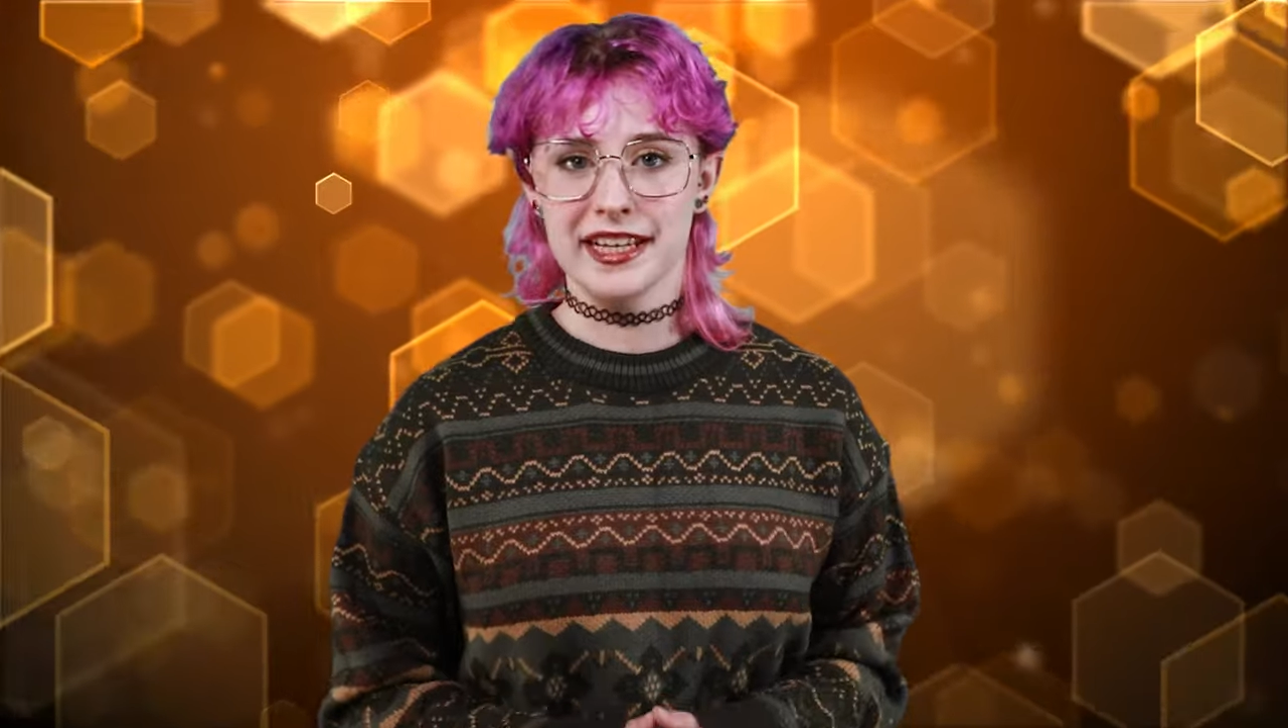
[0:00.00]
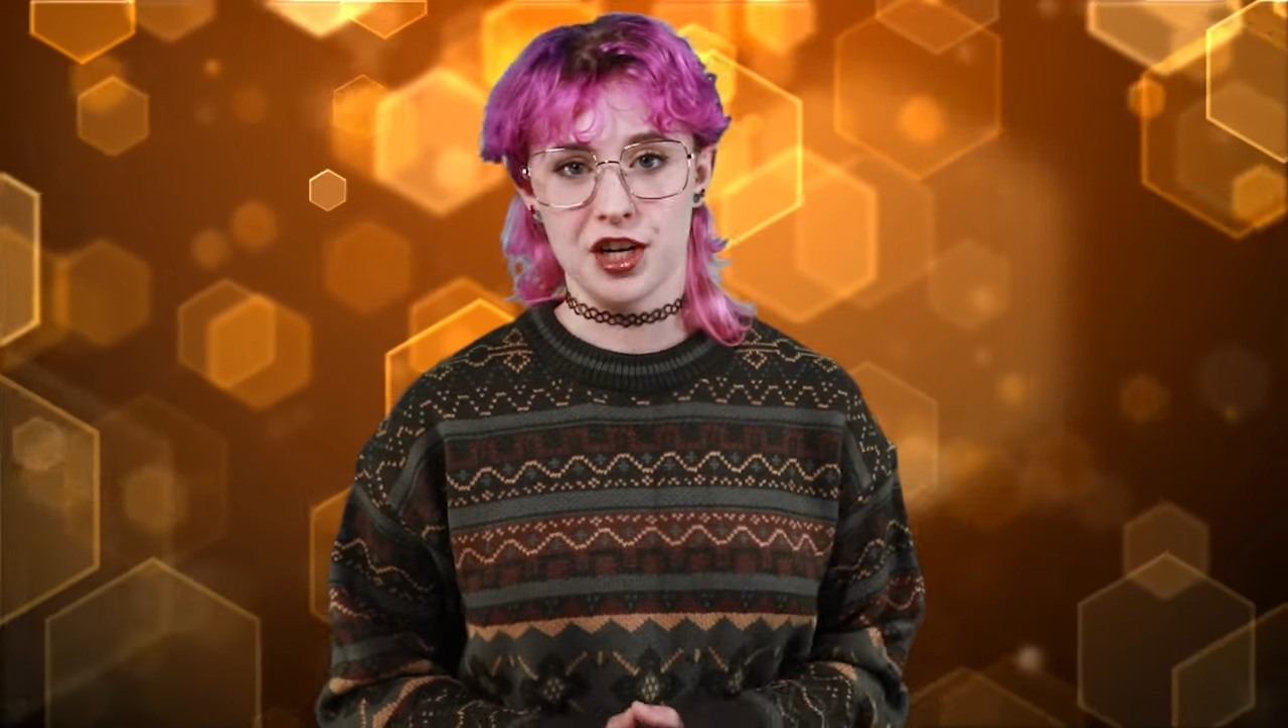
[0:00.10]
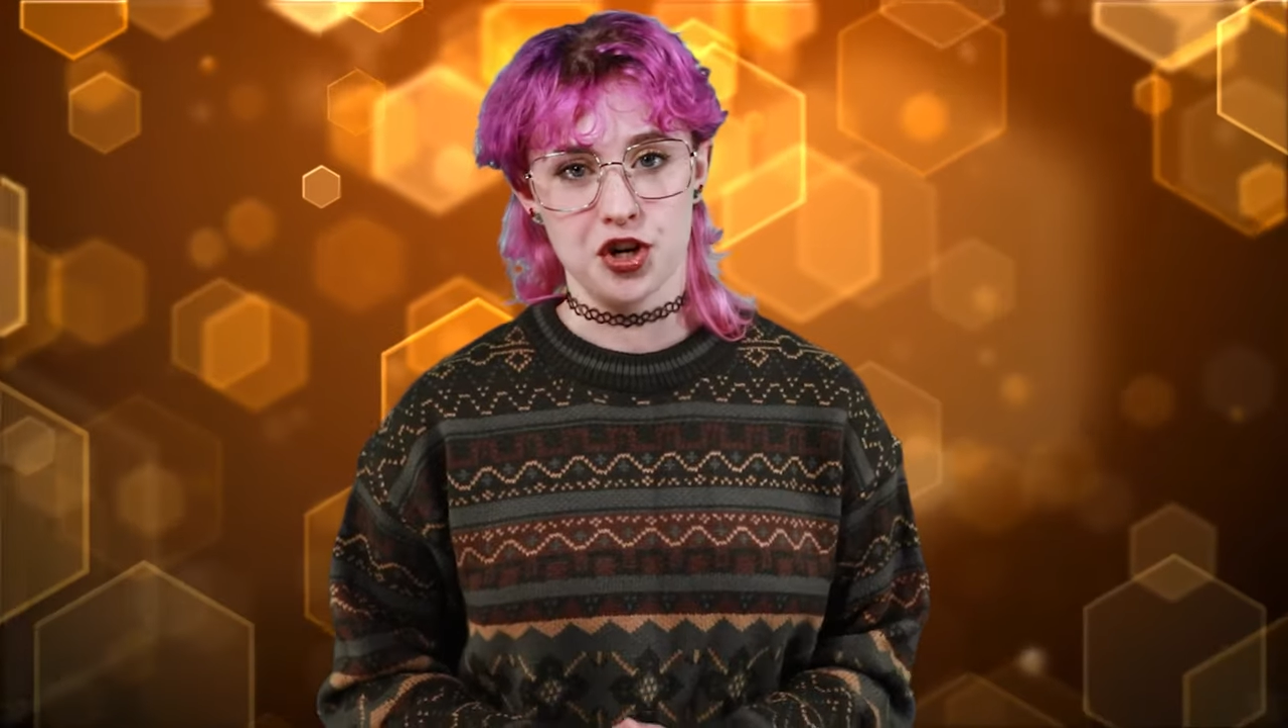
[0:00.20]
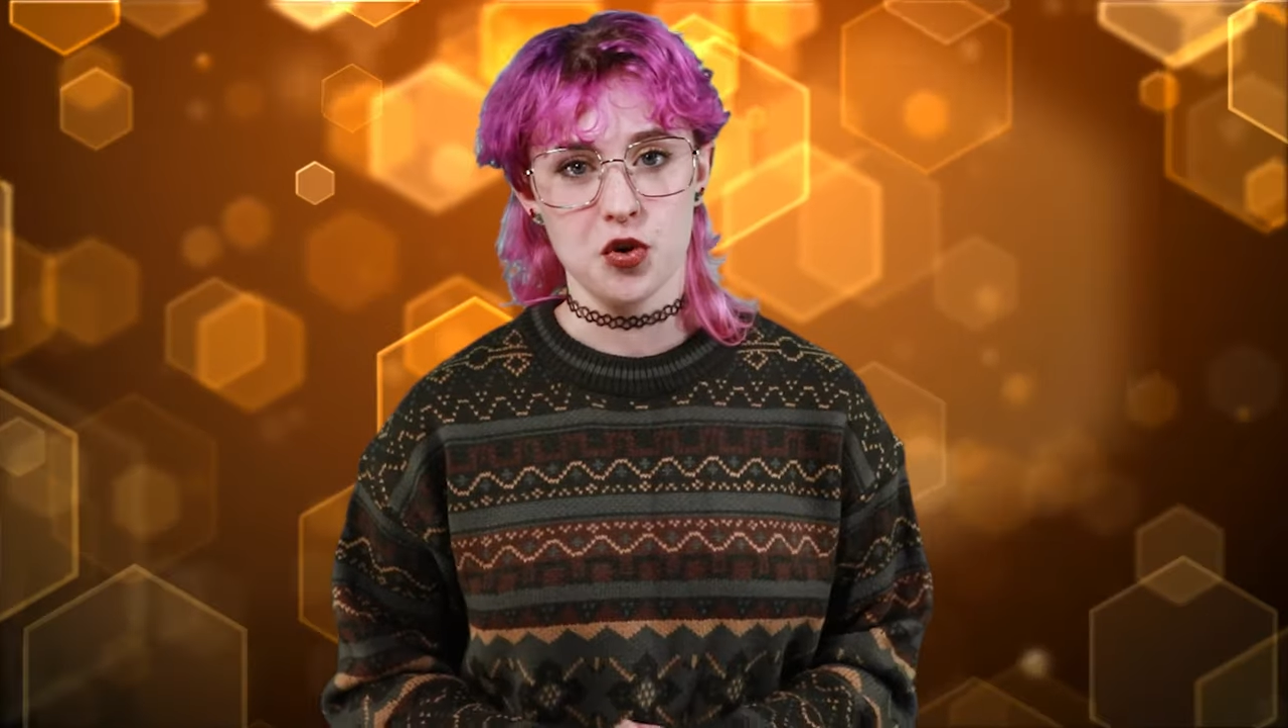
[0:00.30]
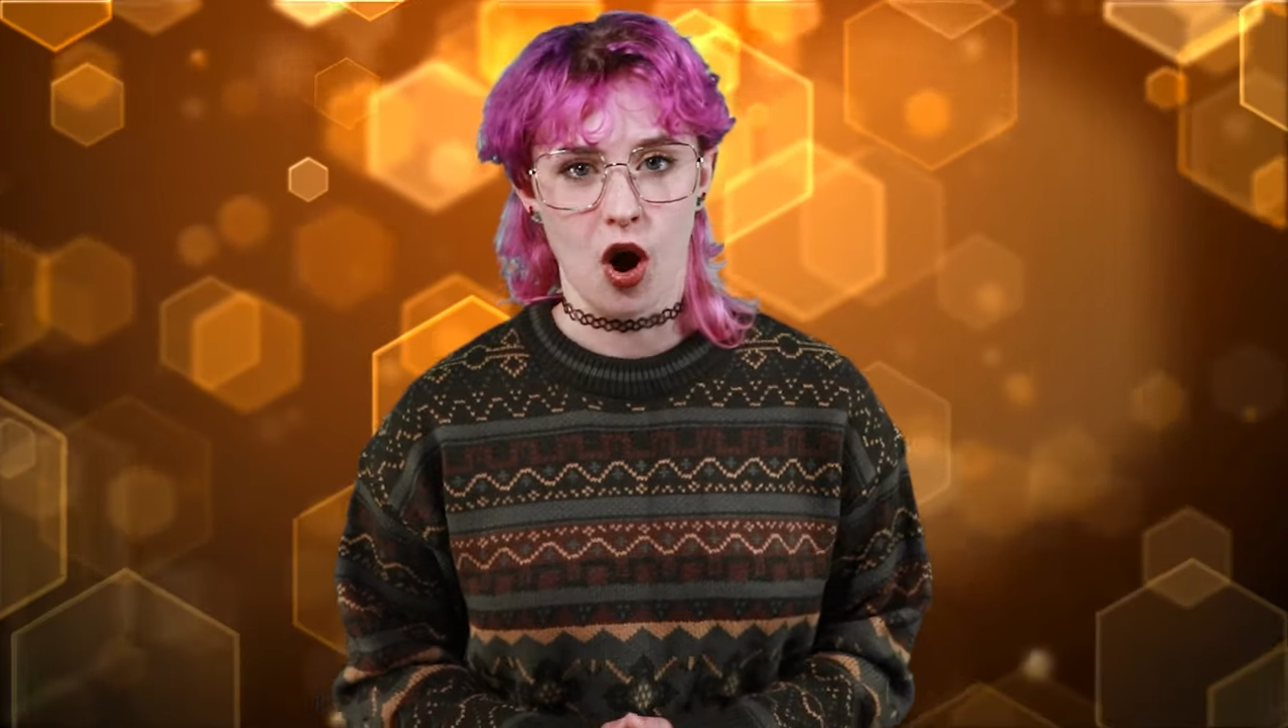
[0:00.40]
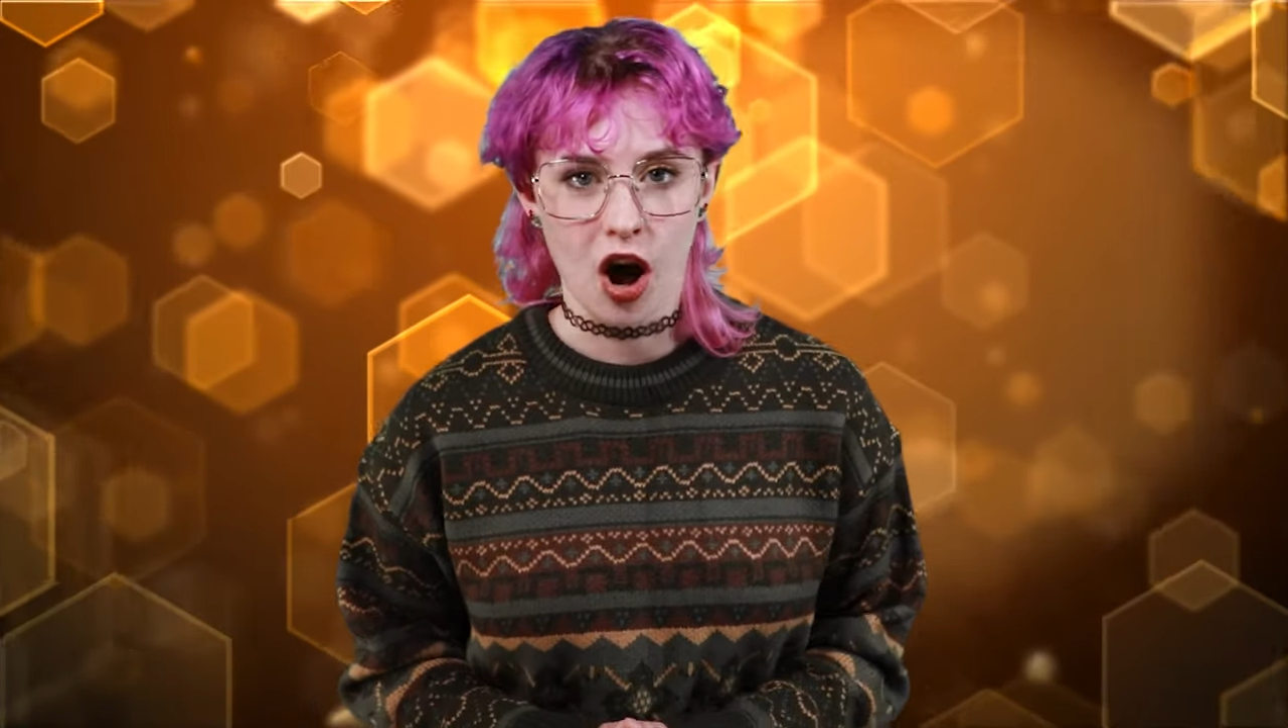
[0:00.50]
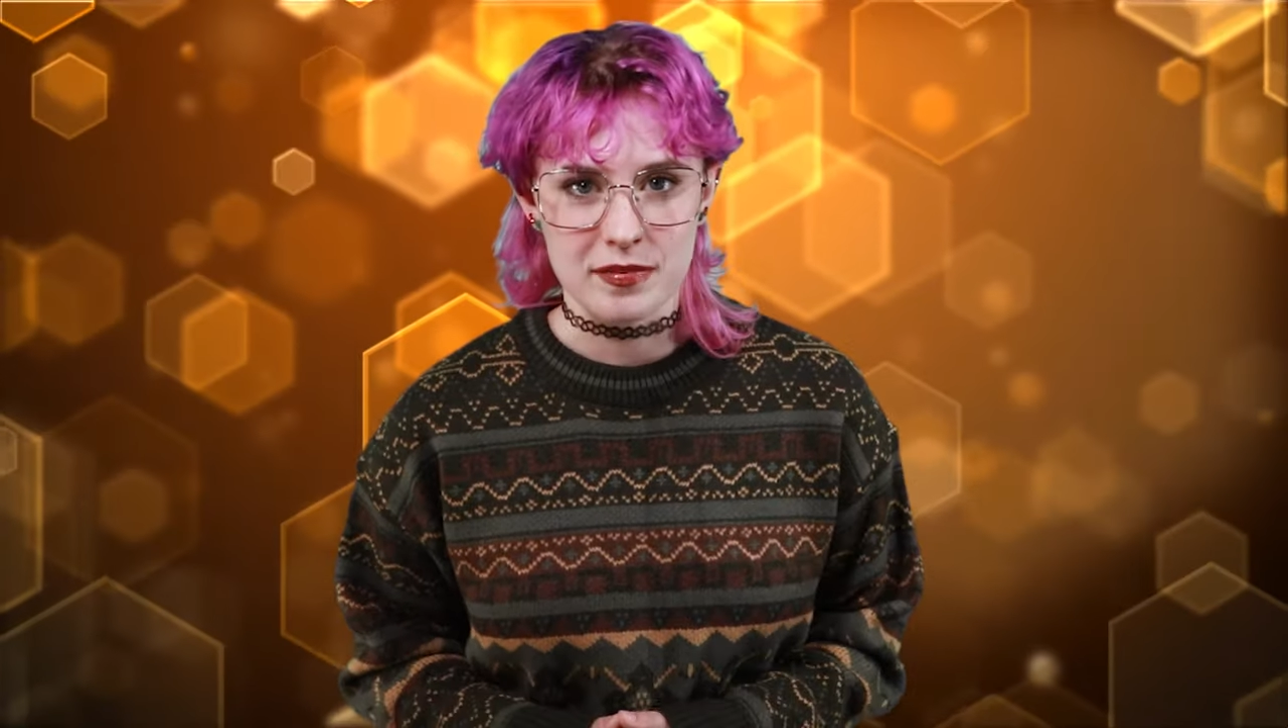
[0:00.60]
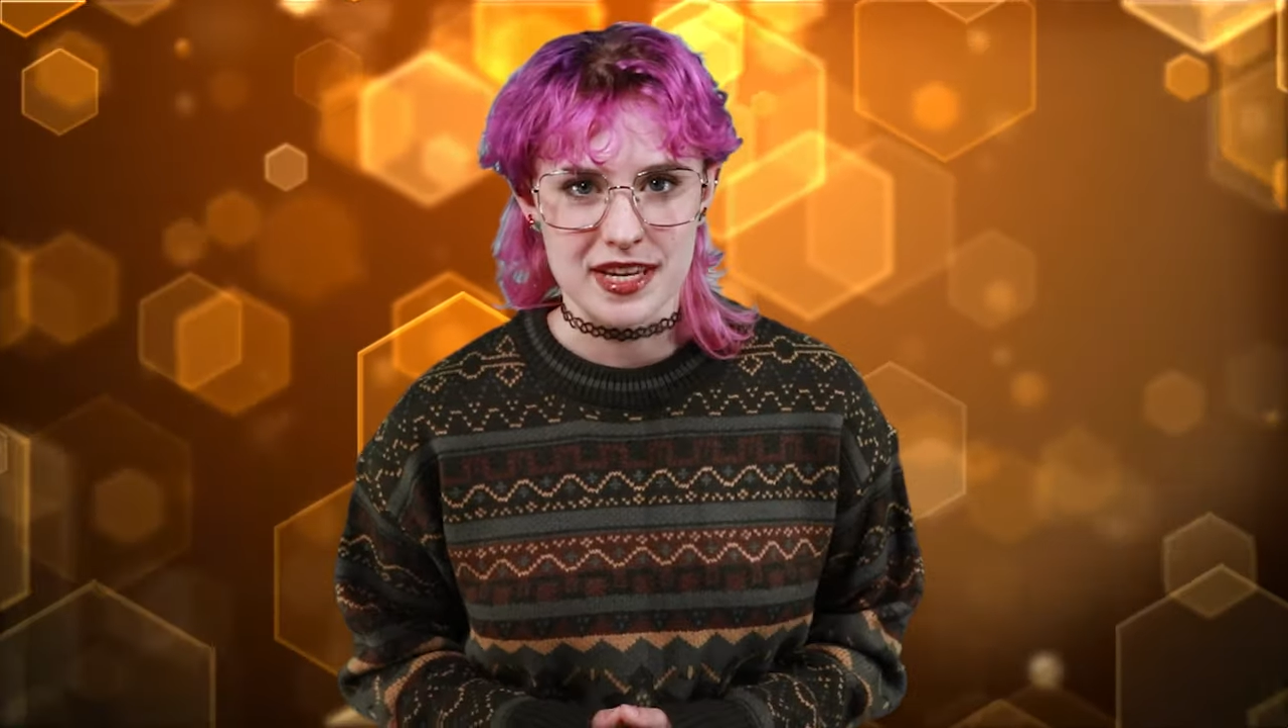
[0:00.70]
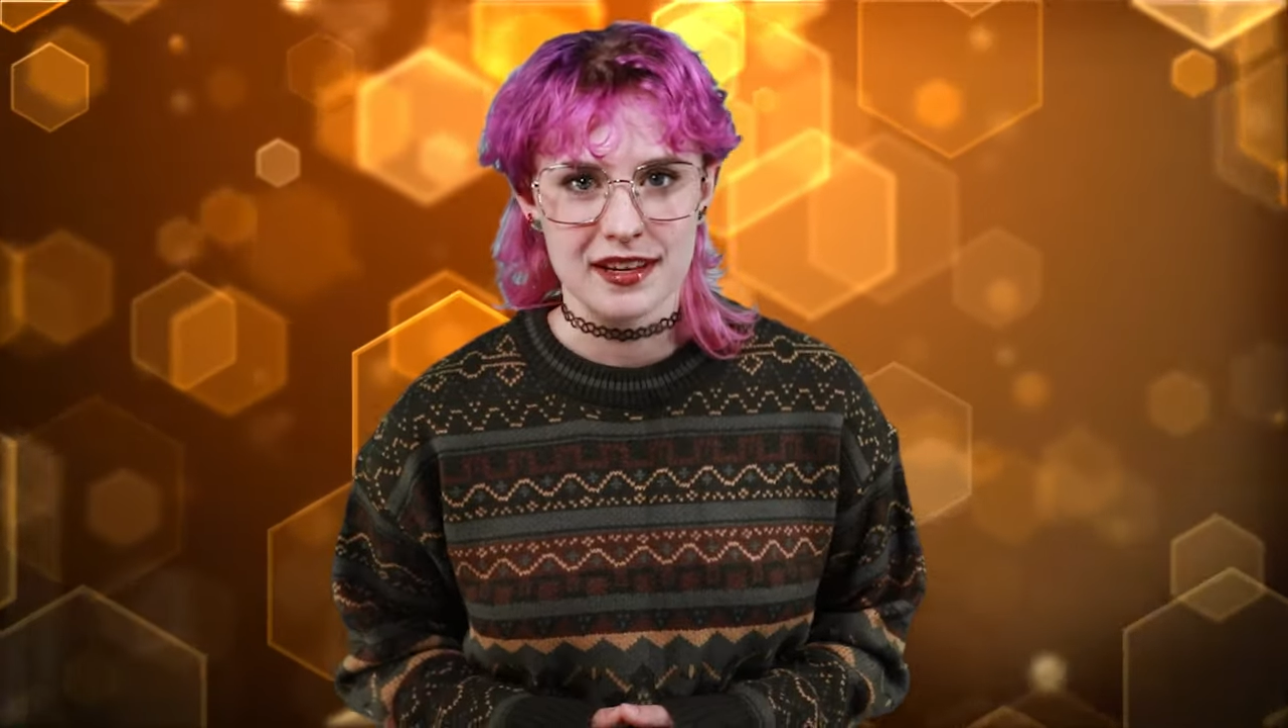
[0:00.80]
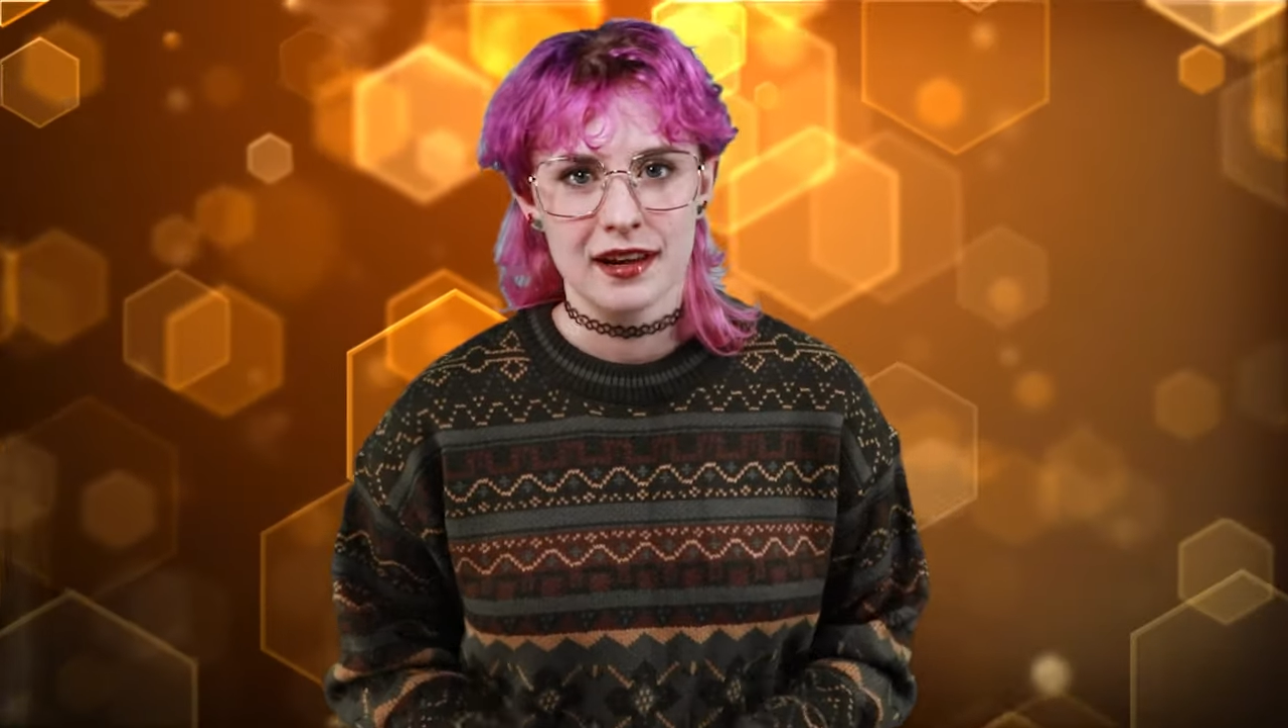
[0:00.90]
it a new
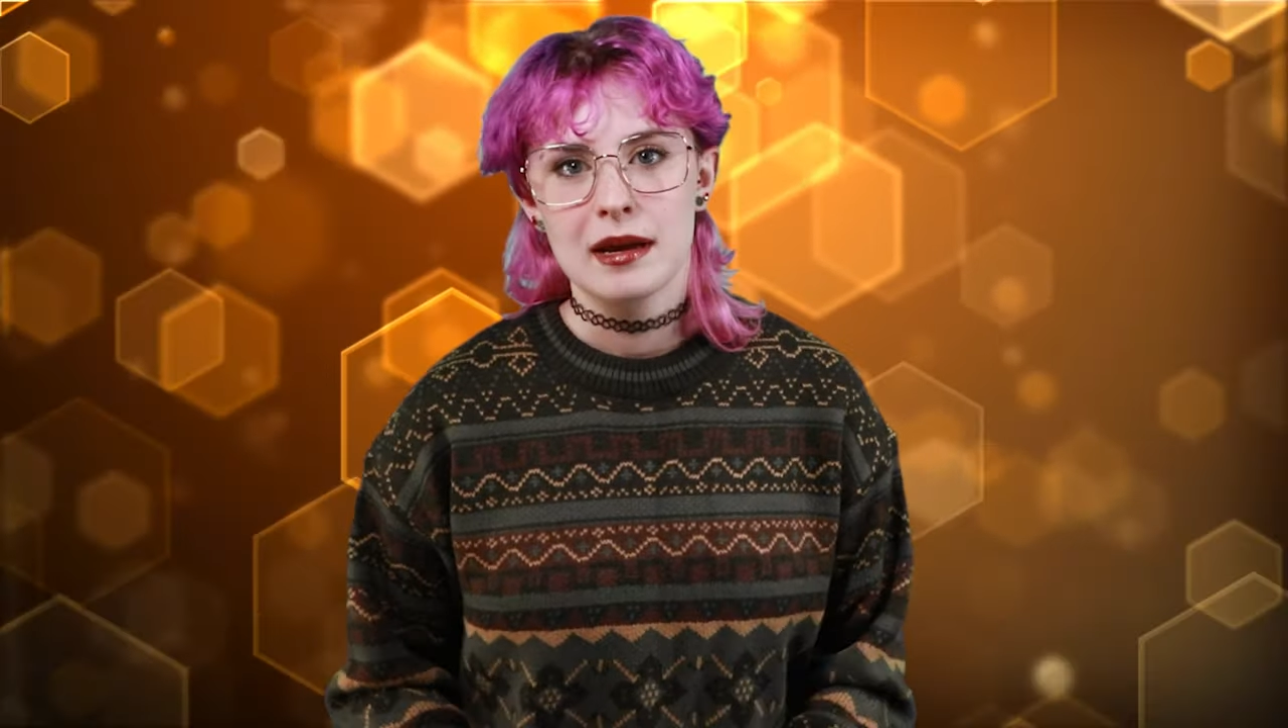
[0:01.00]
hobby,